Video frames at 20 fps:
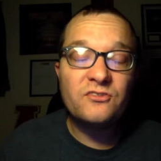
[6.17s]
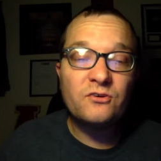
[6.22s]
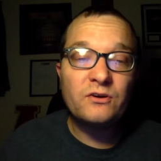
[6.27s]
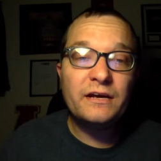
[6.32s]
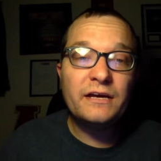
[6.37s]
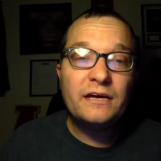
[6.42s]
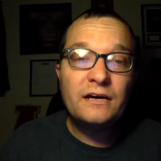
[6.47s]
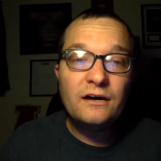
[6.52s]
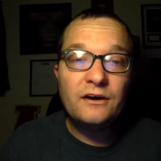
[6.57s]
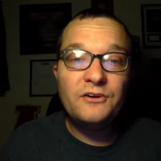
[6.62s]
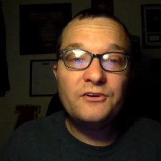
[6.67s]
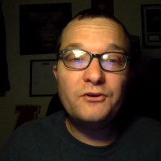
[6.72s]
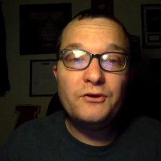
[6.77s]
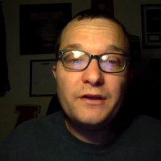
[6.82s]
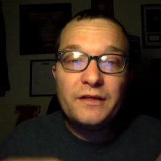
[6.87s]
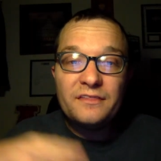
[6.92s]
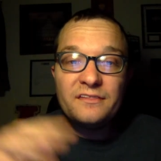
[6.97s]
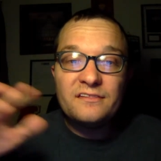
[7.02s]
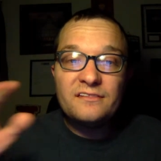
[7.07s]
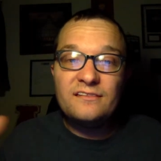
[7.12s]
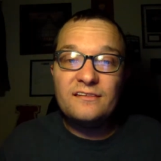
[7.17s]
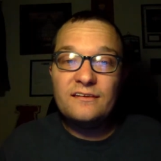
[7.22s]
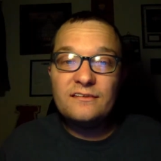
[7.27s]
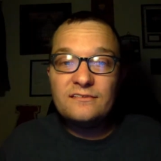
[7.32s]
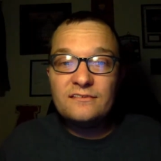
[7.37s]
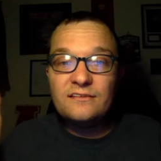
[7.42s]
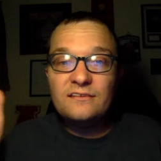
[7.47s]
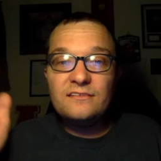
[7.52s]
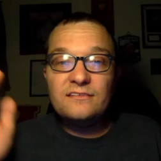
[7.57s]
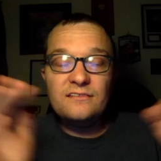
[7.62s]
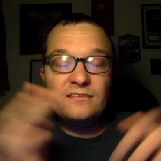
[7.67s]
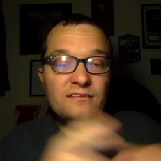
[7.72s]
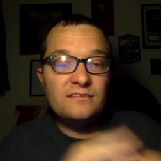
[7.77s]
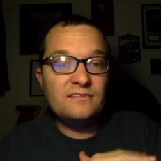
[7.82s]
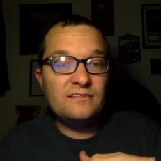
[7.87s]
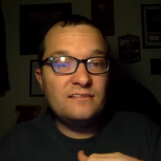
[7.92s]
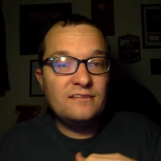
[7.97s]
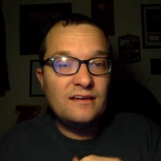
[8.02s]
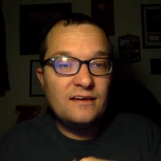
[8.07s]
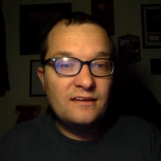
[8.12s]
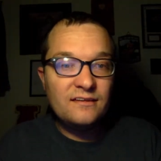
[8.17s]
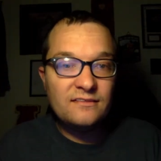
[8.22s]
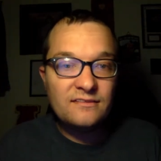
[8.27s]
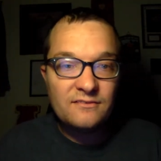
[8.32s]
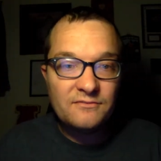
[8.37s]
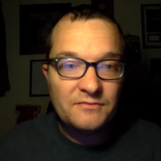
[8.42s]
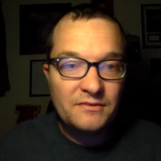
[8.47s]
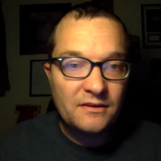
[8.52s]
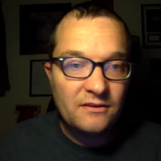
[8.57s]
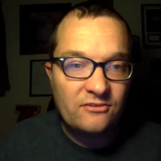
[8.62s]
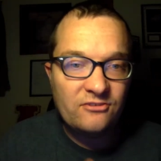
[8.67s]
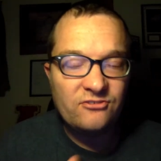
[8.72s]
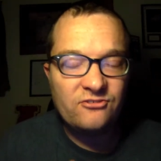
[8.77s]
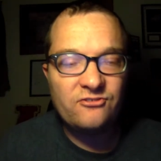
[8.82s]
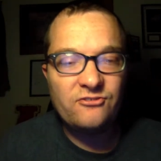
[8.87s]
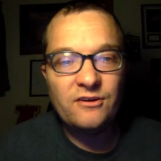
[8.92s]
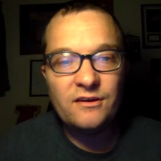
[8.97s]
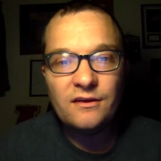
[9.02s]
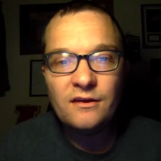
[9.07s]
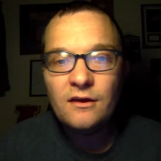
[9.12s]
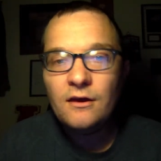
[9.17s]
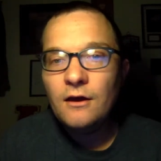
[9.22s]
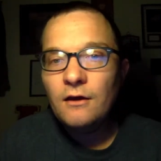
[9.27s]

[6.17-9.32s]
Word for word: 366 days of history,